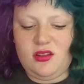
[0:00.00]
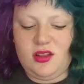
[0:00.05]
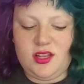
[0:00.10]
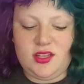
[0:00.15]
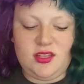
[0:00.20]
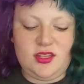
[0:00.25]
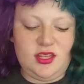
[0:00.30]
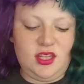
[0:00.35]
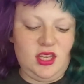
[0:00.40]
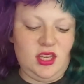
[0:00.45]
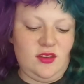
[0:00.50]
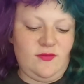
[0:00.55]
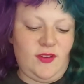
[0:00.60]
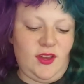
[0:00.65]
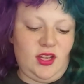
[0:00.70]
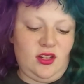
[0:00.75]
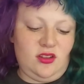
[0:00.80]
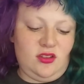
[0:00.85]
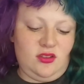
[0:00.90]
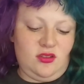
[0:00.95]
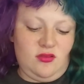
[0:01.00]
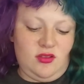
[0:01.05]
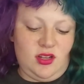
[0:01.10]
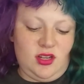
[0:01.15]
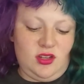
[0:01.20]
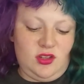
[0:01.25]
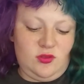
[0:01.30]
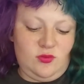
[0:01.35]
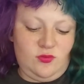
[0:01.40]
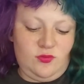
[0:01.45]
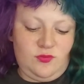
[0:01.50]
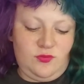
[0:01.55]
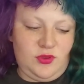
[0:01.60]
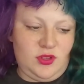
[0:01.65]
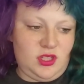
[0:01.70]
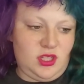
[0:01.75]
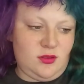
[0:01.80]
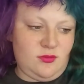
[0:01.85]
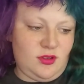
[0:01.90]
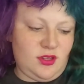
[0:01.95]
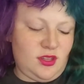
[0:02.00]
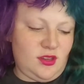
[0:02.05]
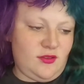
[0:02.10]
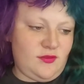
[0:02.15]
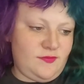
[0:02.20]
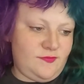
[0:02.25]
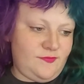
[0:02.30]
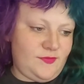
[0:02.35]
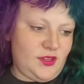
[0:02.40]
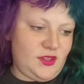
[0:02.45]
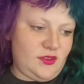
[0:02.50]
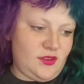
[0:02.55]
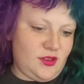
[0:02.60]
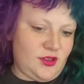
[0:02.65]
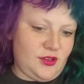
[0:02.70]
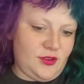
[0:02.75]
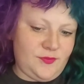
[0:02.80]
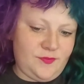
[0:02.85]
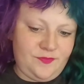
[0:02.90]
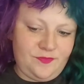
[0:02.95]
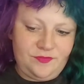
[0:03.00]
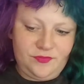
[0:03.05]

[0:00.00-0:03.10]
Let's see if I can just go ahead and just put some right there, right there.